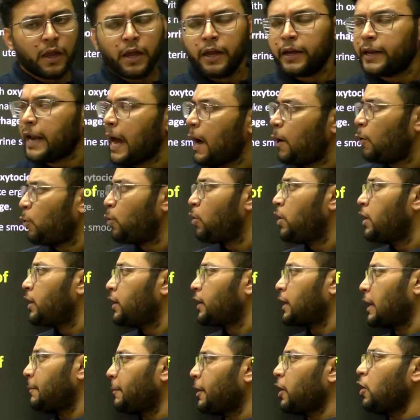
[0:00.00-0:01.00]
Now,
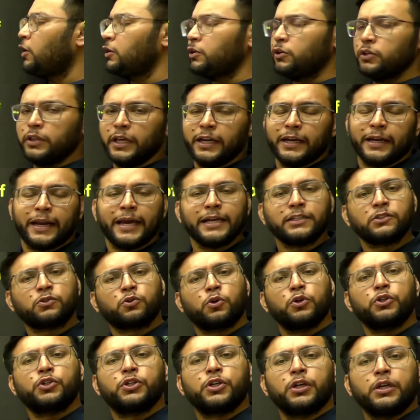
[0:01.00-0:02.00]
coming on to the next
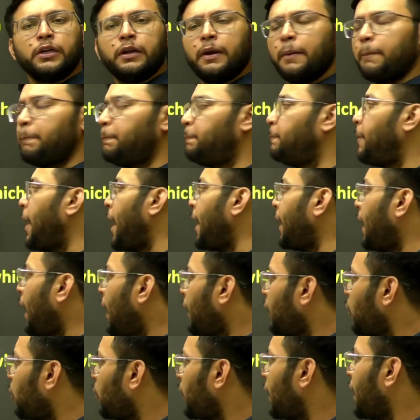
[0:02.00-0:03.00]
question,
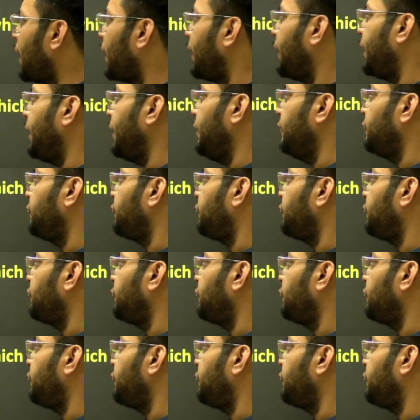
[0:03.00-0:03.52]
belladonna leaf